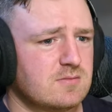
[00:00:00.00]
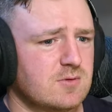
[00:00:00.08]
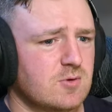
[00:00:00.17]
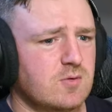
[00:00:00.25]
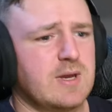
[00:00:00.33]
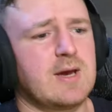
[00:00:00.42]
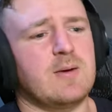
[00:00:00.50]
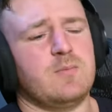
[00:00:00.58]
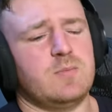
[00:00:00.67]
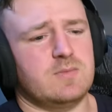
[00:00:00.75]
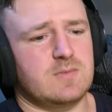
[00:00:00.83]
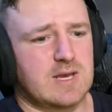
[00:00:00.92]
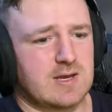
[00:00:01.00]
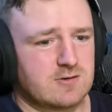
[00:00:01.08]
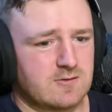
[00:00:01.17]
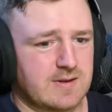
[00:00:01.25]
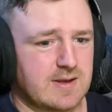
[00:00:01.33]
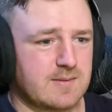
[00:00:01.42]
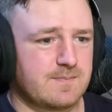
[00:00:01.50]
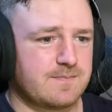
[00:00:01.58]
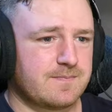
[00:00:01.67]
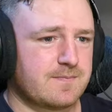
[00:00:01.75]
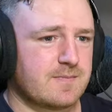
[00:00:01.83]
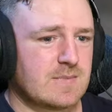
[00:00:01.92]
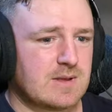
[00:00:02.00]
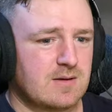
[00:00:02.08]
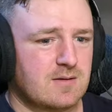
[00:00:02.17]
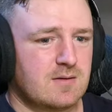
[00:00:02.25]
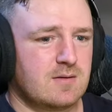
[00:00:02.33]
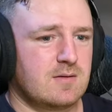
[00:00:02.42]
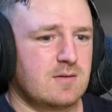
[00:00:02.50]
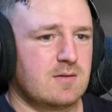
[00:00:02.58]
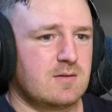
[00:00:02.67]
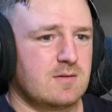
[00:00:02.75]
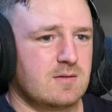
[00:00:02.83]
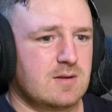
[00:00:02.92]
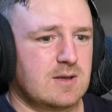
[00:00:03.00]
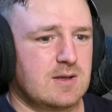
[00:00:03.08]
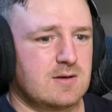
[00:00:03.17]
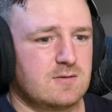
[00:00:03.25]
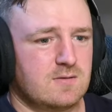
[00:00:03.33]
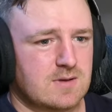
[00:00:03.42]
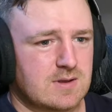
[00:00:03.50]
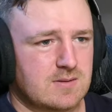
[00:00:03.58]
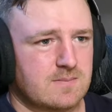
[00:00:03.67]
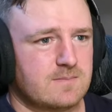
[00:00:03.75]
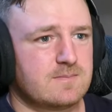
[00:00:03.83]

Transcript: Oh, yeah. Can't do that. Can't do that.